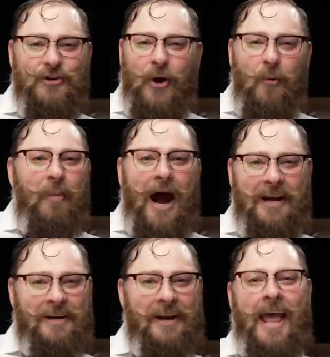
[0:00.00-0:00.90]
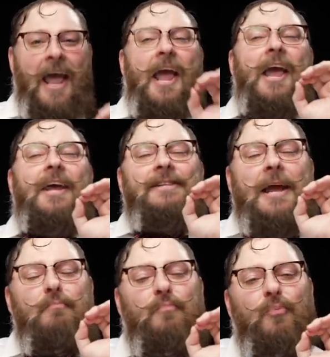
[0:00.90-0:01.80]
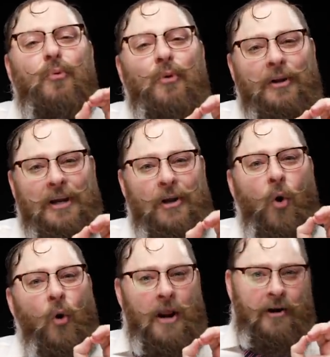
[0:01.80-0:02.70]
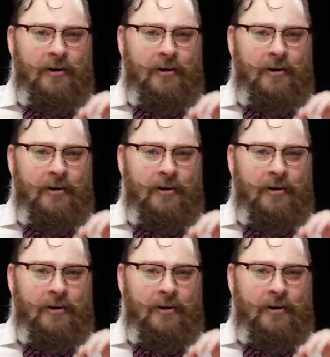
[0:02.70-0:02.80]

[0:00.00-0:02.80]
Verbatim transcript: Joe Biden is a brilliant orator.